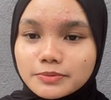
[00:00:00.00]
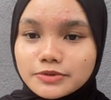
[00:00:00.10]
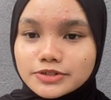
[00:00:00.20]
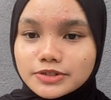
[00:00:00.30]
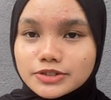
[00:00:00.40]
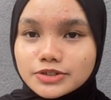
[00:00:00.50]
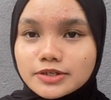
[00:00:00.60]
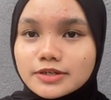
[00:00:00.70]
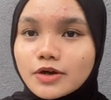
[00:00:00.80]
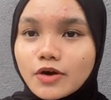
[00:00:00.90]

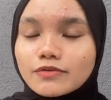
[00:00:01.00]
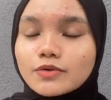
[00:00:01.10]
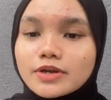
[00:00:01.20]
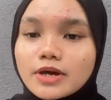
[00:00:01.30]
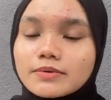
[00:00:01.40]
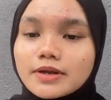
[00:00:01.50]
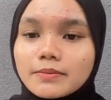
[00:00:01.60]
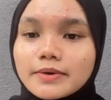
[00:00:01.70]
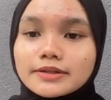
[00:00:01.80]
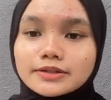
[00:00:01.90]
projection of
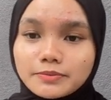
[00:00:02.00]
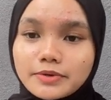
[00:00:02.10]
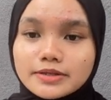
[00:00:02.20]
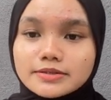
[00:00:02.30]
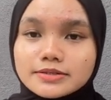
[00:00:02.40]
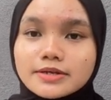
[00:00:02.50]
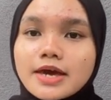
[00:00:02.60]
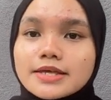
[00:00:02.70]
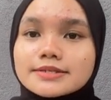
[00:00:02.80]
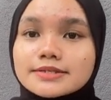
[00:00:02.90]
Kudap-dap Enterprise.
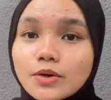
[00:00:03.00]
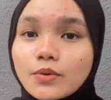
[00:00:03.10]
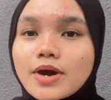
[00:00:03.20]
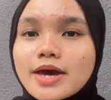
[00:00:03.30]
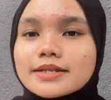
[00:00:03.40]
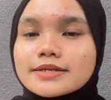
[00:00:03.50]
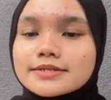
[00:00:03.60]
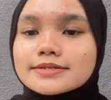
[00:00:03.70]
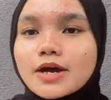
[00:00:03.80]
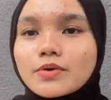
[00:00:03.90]
So,
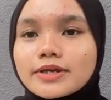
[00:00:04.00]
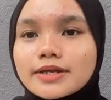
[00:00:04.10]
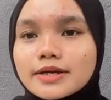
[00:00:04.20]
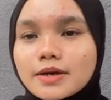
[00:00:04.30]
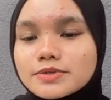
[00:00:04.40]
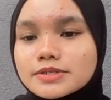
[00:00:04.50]
this is our income